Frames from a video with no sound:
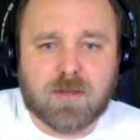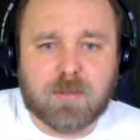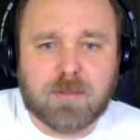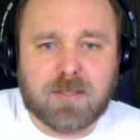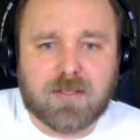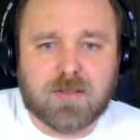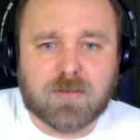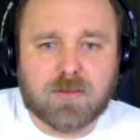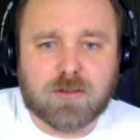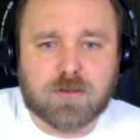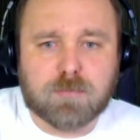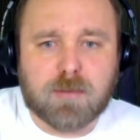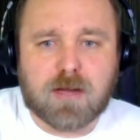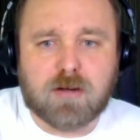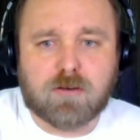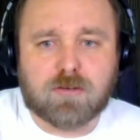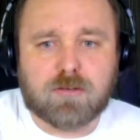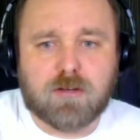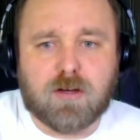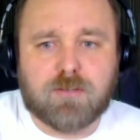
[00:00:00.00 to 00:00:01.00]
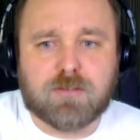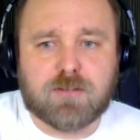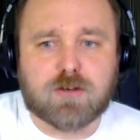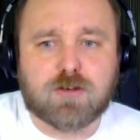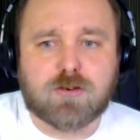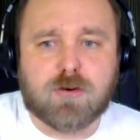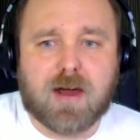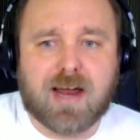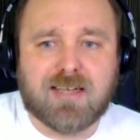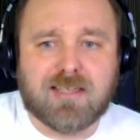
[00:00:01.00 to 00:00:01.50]
I mean, because Microsoft had
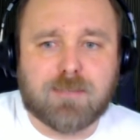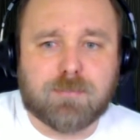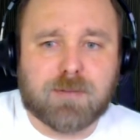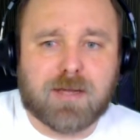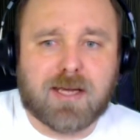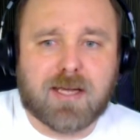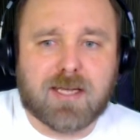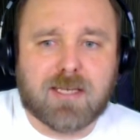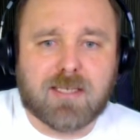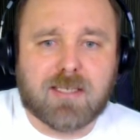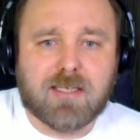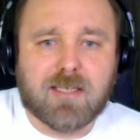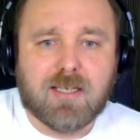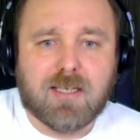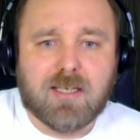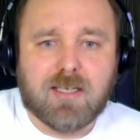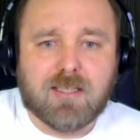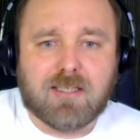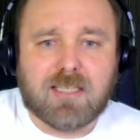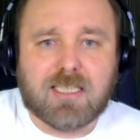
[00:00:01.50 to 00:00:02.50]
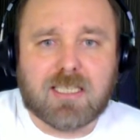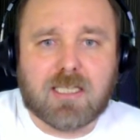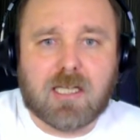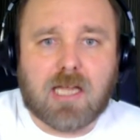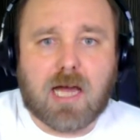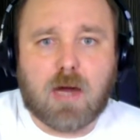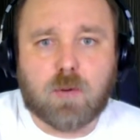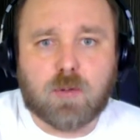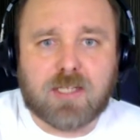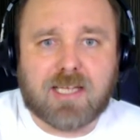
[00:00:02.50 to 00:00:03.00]
tried to buy the
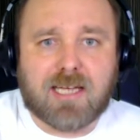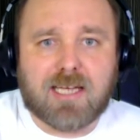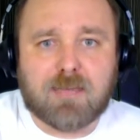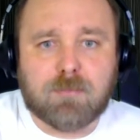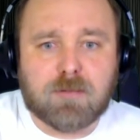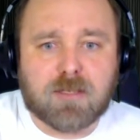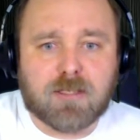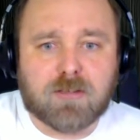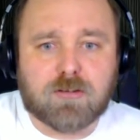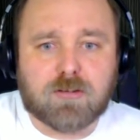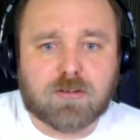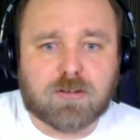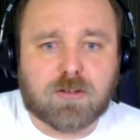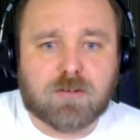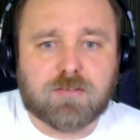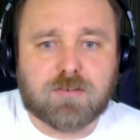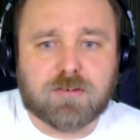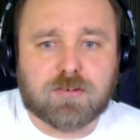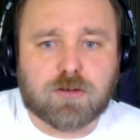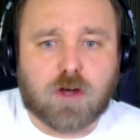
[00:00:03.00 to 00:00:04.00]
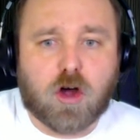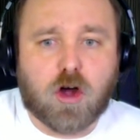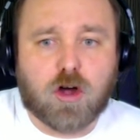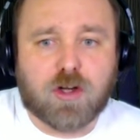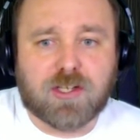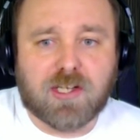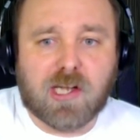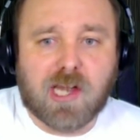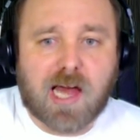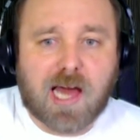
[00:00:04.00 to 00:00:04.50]
cloud gaming service
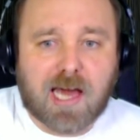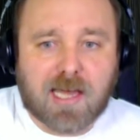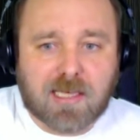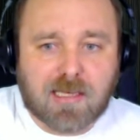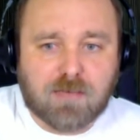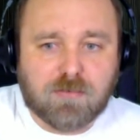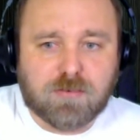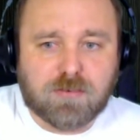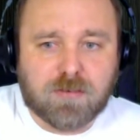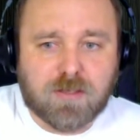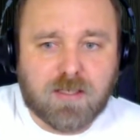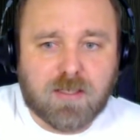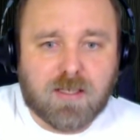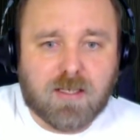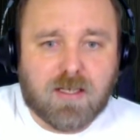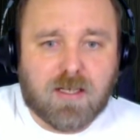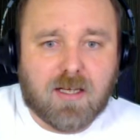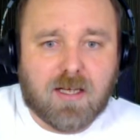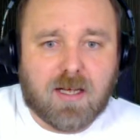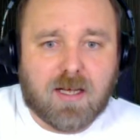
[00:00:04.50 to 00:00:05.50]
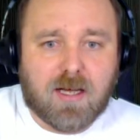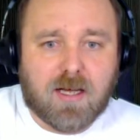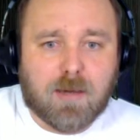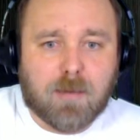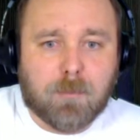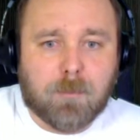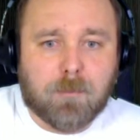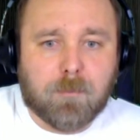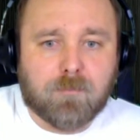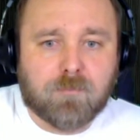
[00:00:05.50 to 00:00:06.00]
OnLive,
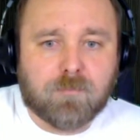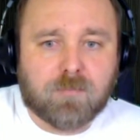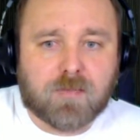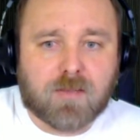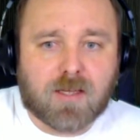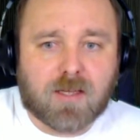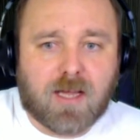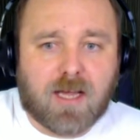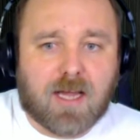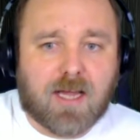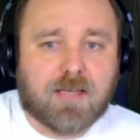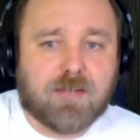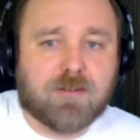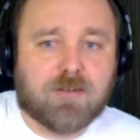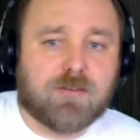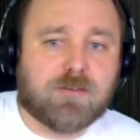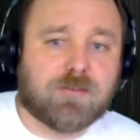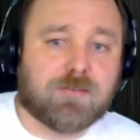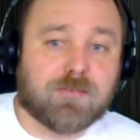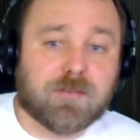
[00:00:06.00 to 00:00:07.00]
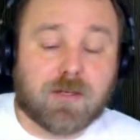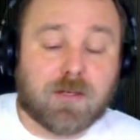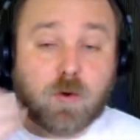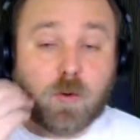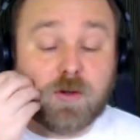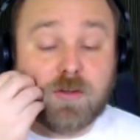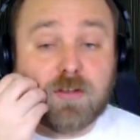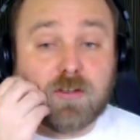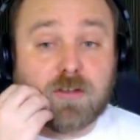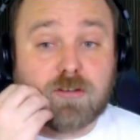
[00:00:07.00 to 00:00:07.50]
and
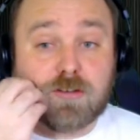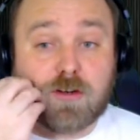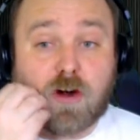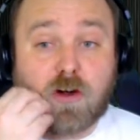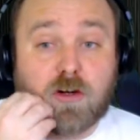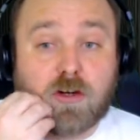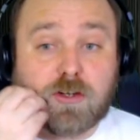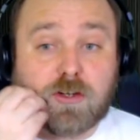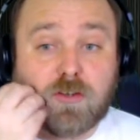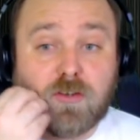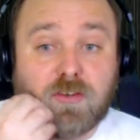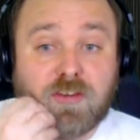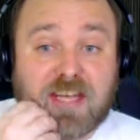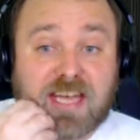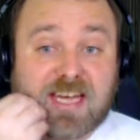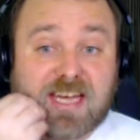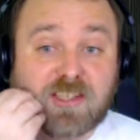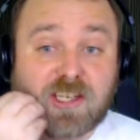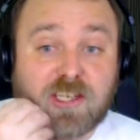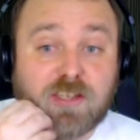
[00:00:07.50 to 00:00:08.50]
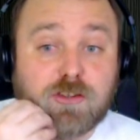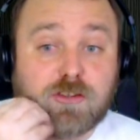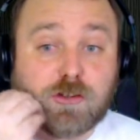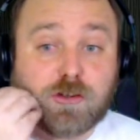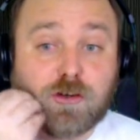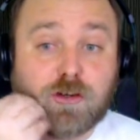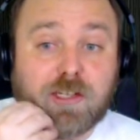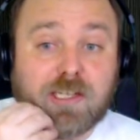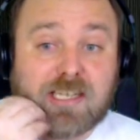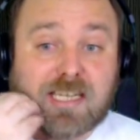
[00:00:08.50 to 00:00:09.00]
according to this article, they had
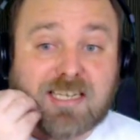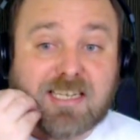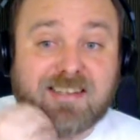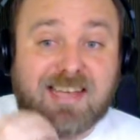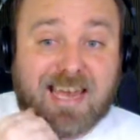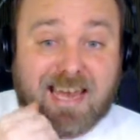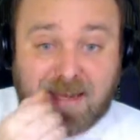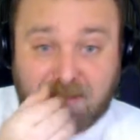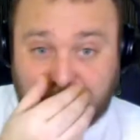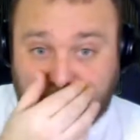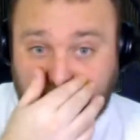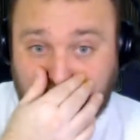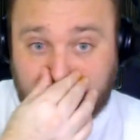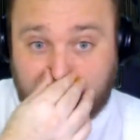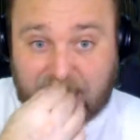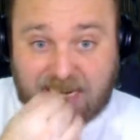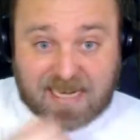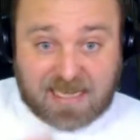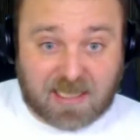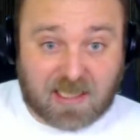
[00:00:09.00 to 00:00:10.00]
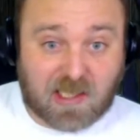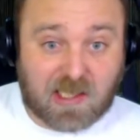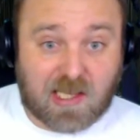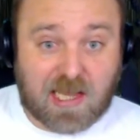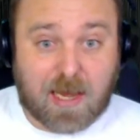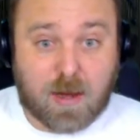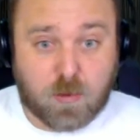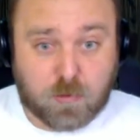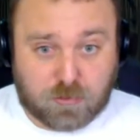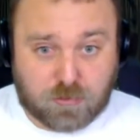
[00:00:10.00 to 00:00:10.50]
internally tested a
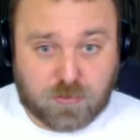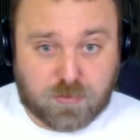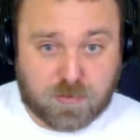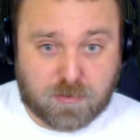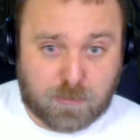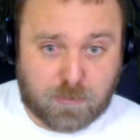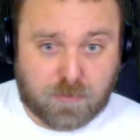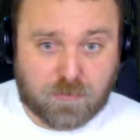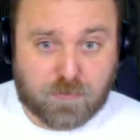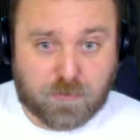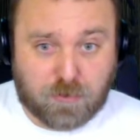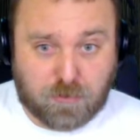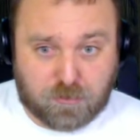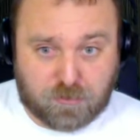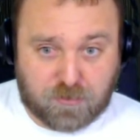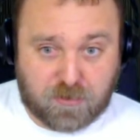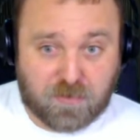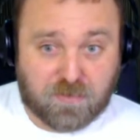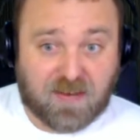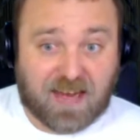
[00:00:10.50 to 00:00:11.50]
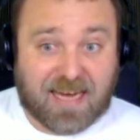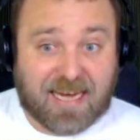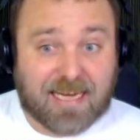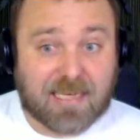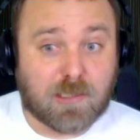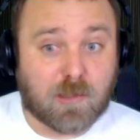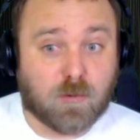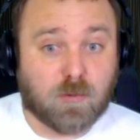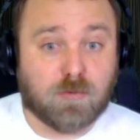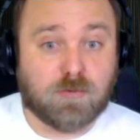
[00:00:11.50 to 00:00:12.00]
cloud-streamed version of
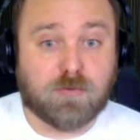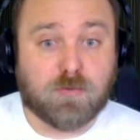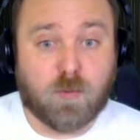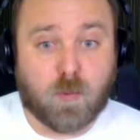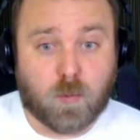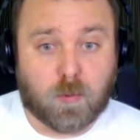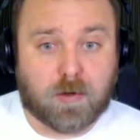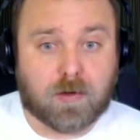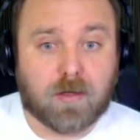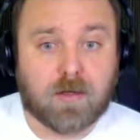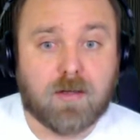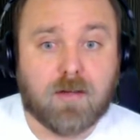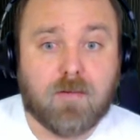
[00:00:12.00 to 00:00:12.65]
Halo 4,